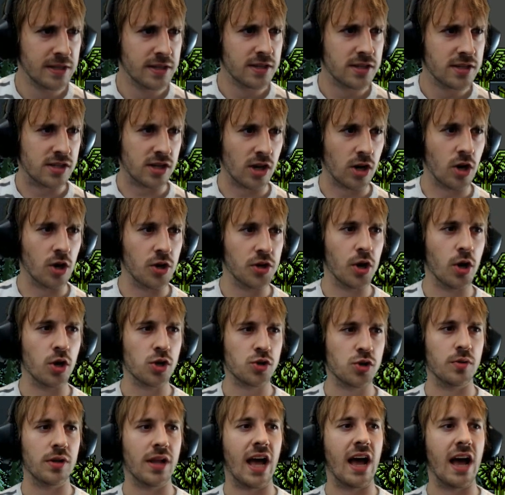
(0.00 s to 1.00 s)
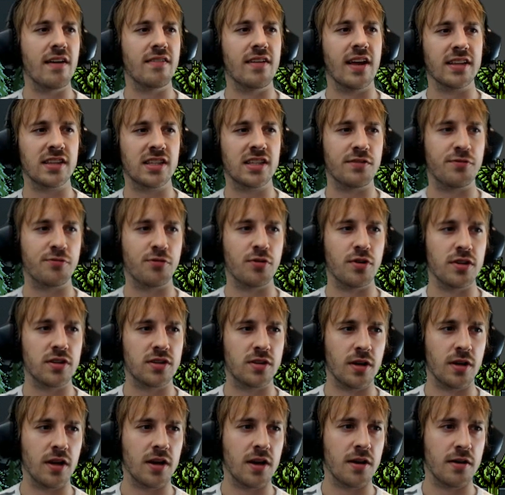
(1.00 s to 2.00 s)
So those will have like different
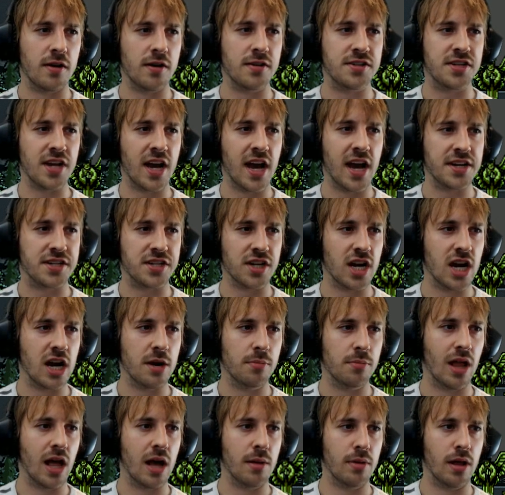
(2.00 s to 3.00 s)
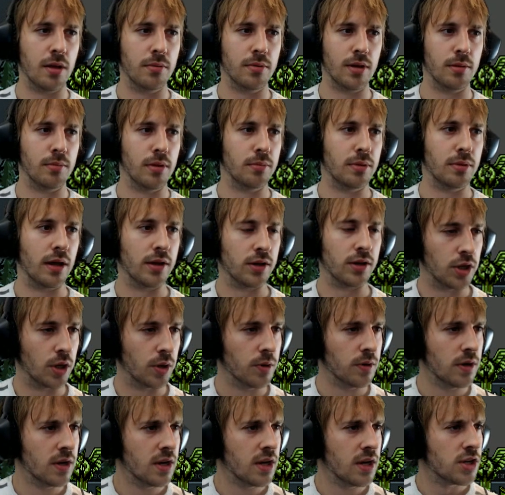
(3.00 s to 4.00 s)
data, blah blah blah blah blah, you
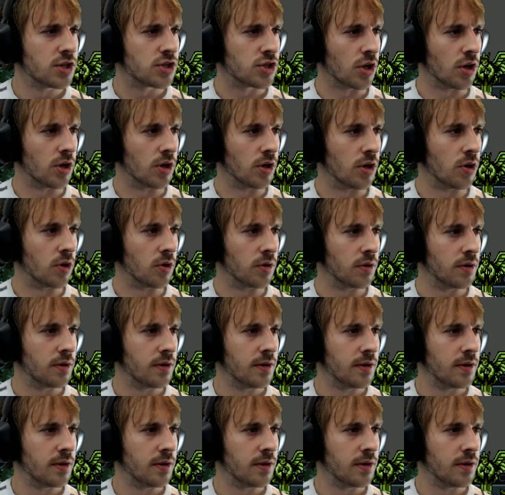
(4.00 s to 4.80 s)
know? So